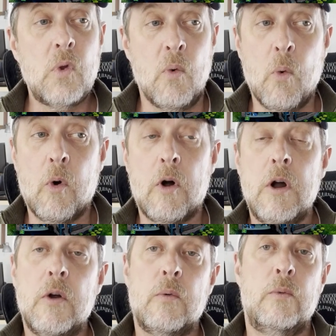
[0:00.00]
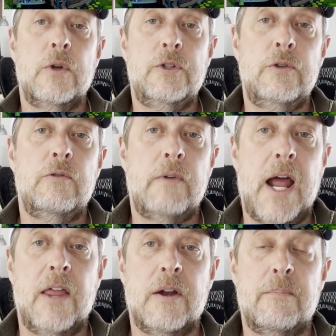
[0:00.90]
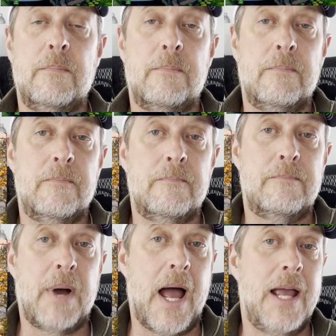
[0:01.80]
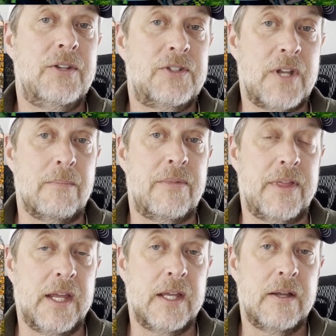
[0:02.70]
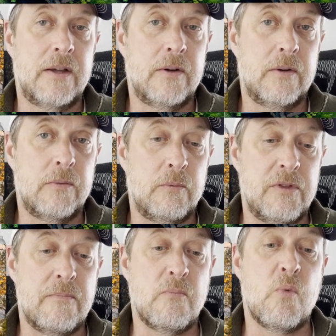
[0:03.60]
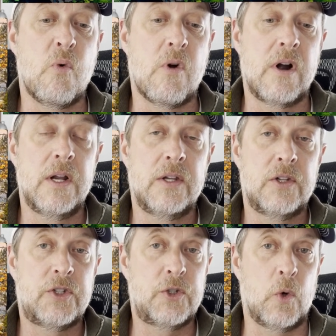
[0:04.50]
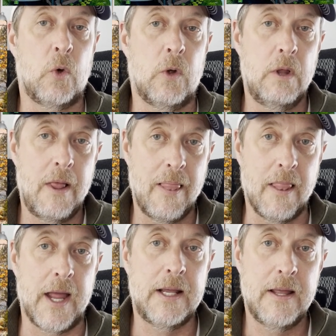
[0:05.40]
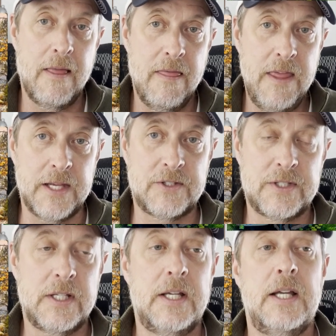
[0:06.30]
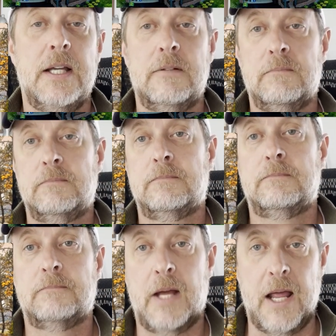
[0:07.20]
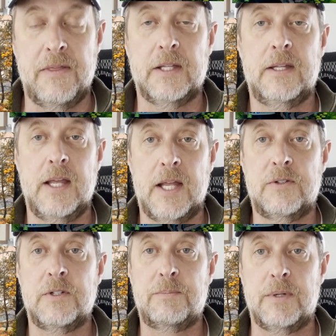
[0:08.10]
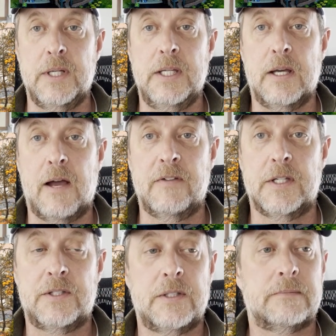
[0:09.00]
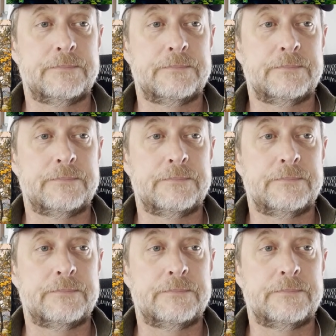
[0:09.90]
Or would you rather buy something with more soul like this? I think the answer is pretty obvious.